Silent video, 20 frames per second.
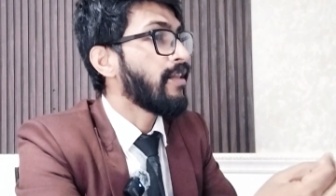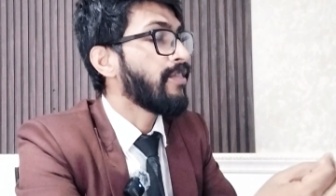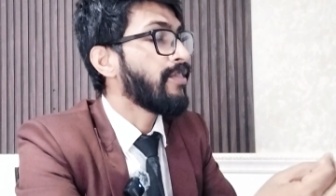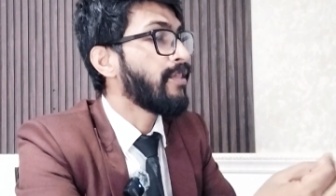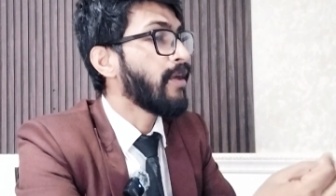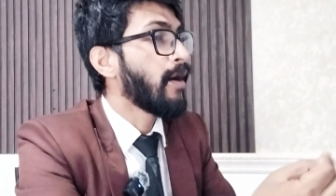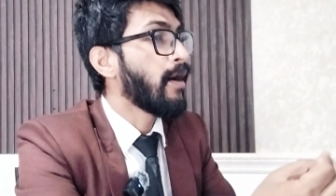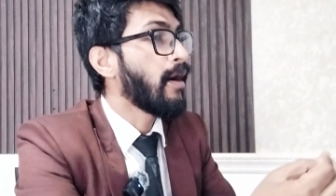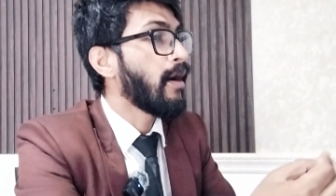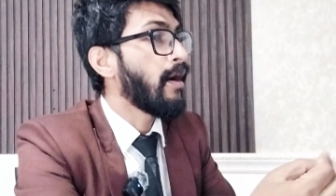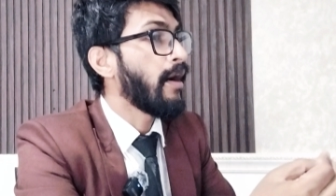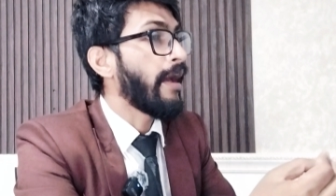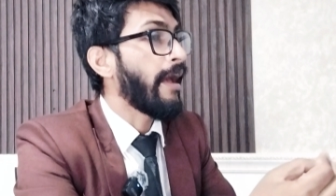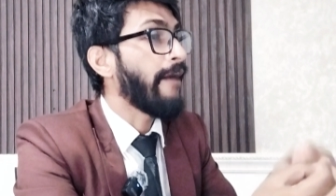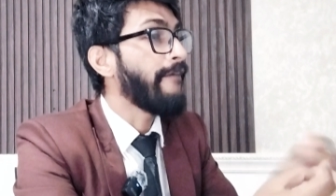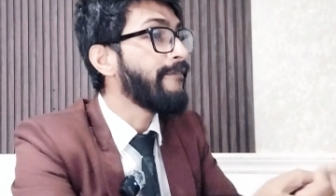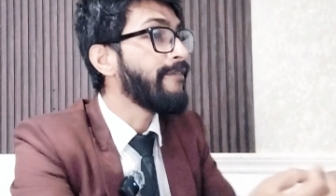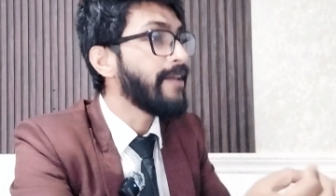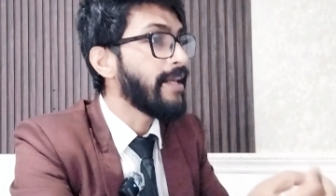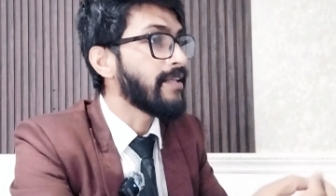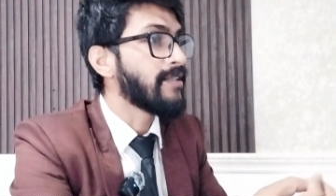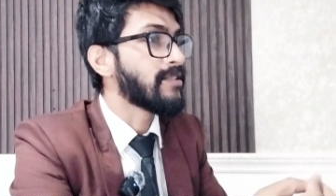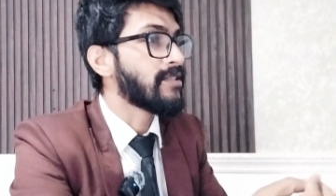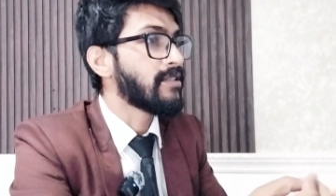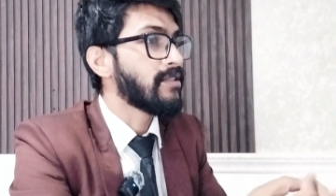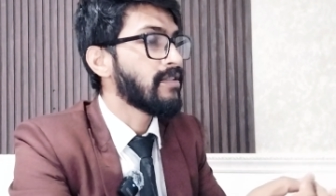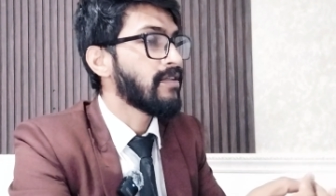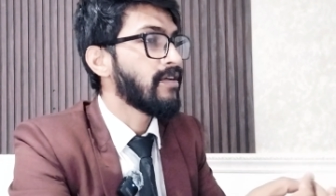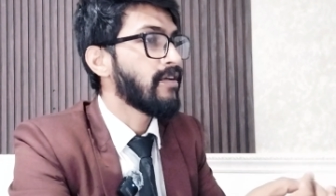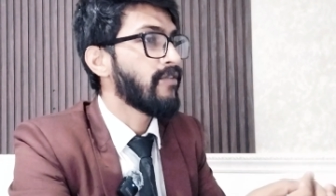the
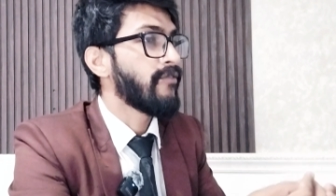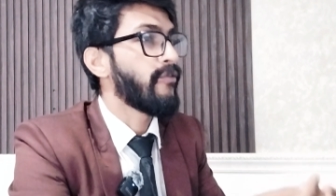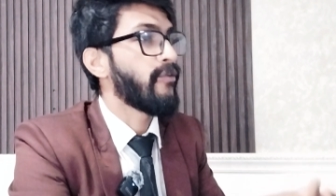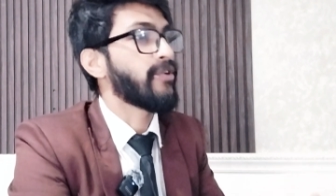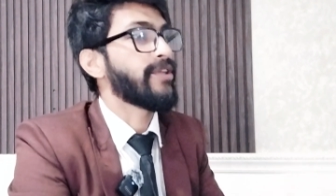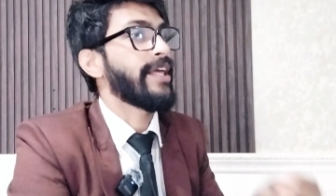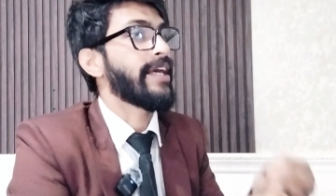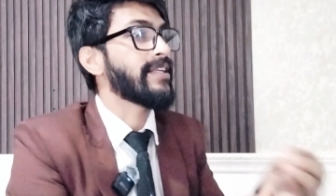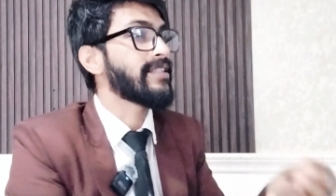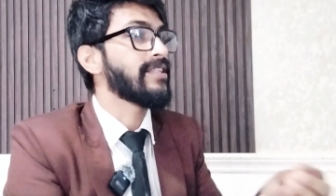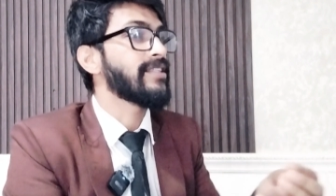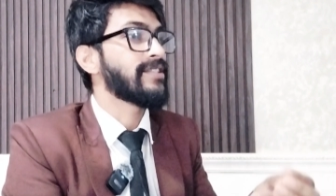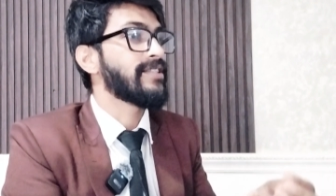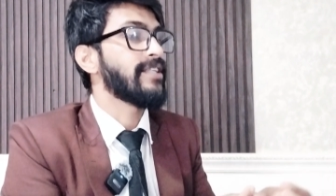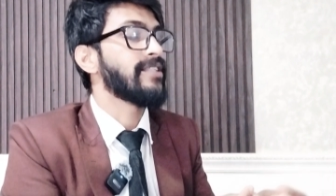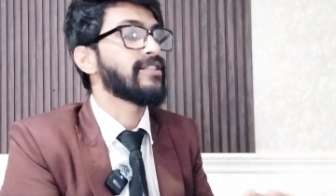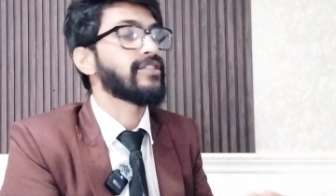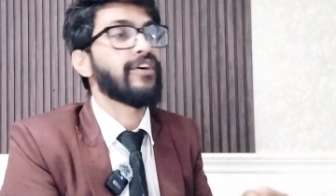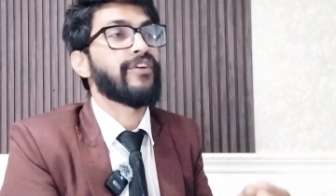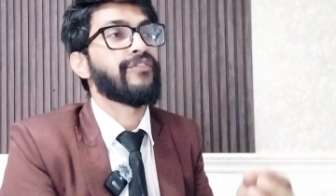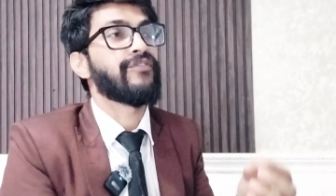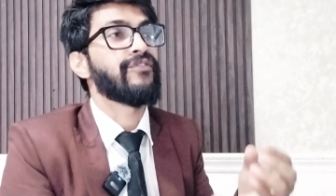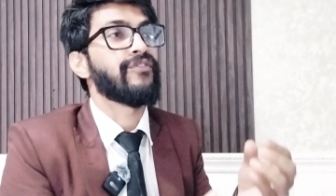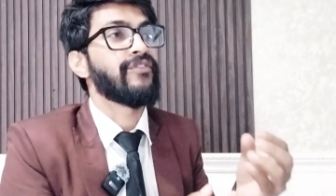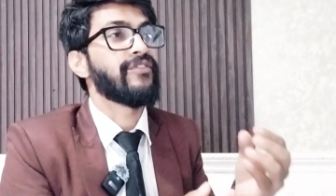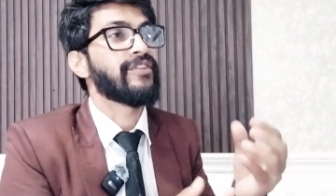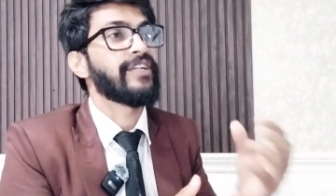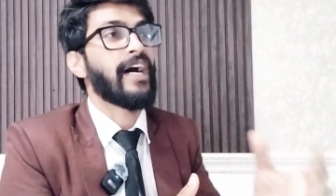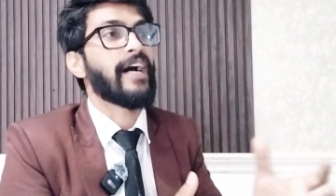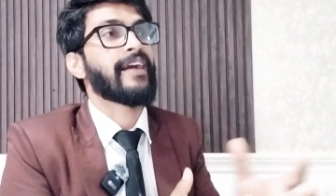evidence for the existence of
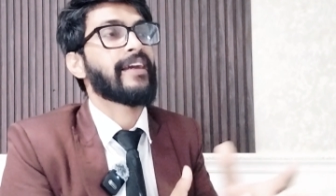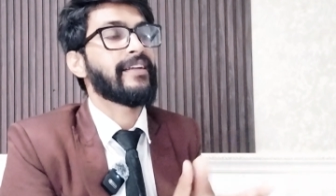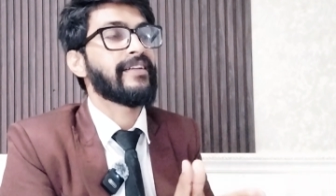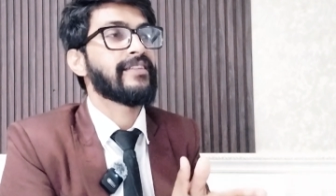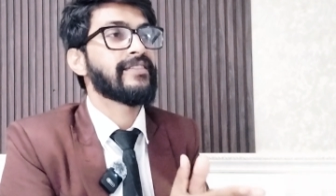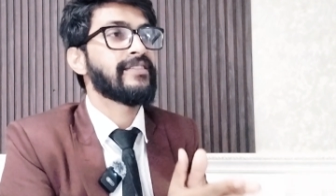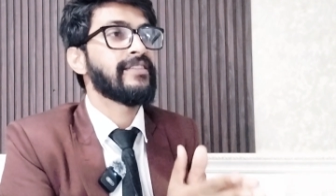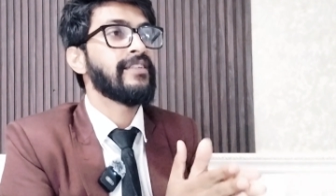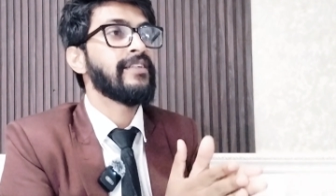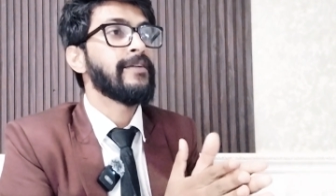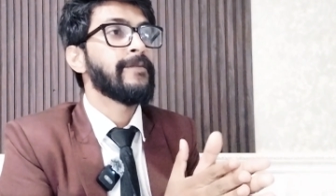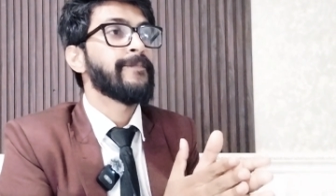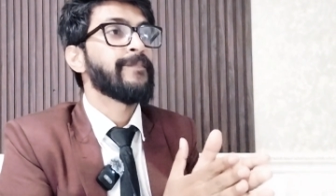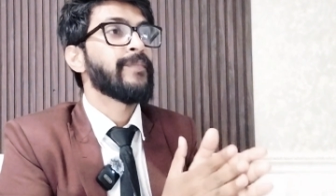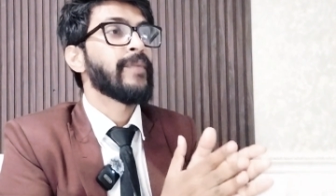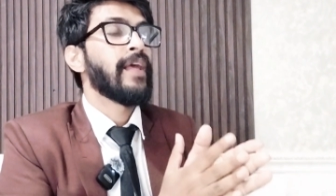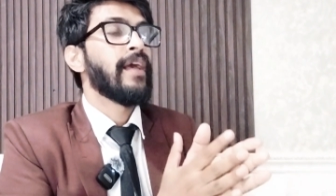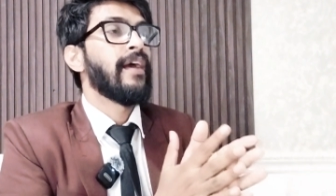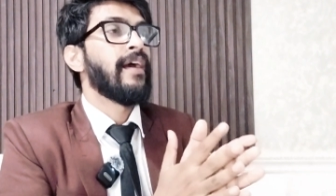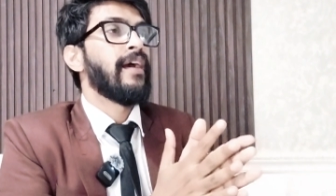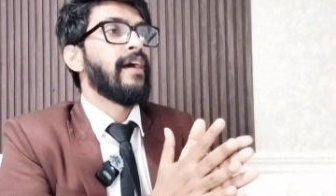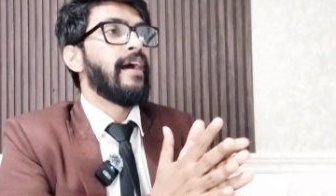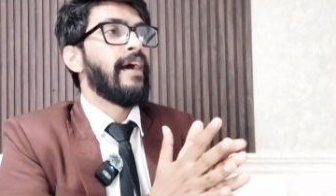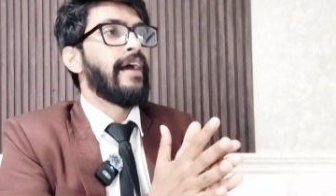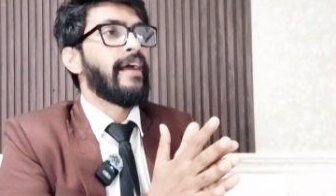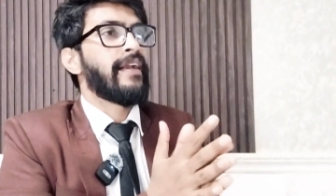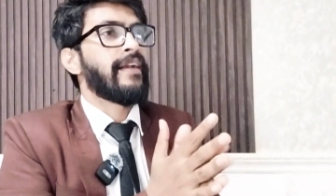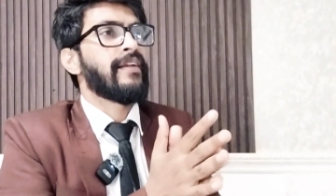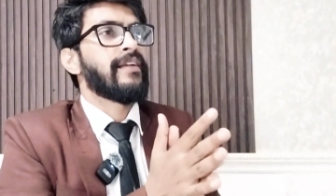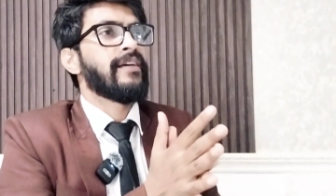dark energy.
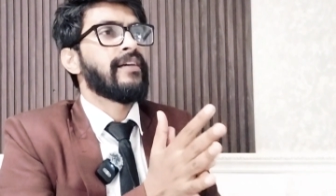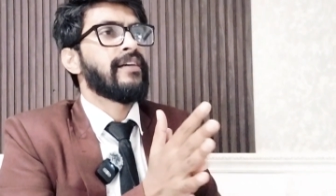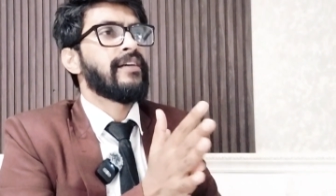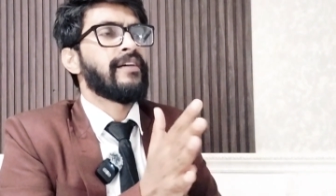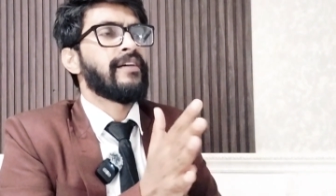And